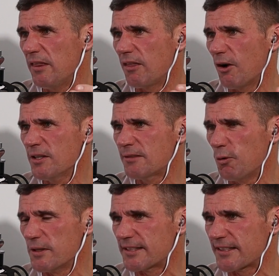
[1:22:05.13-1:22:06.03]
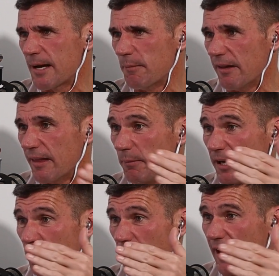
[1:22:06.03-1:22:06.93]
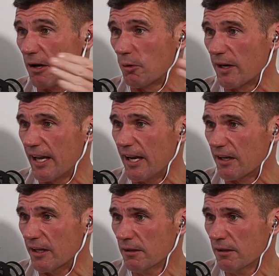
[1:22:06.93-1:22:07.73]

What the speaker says: those voices come in and they become louder and louder.